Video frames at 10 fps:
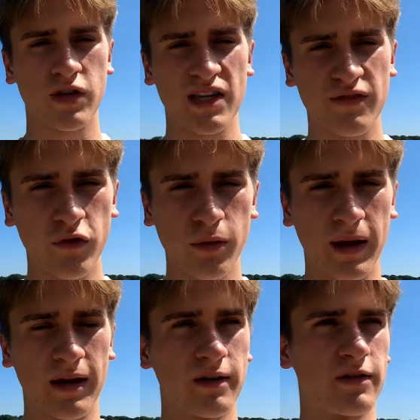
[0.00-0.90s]
transform
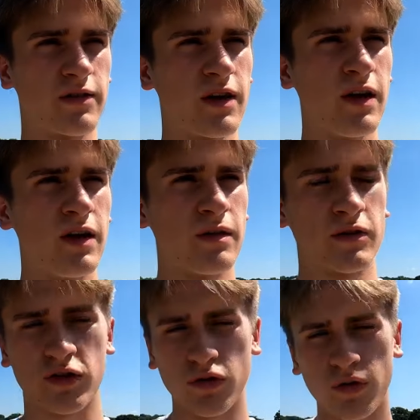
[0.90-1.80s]
it and
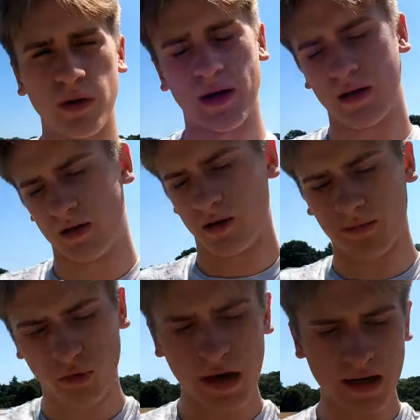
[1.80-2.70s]
restore it and
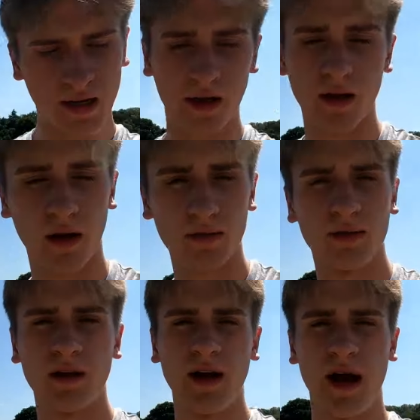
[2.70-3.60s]
upgrade it, you know,
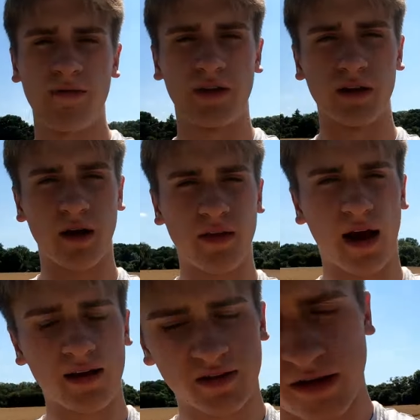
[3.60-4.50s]
everything like that.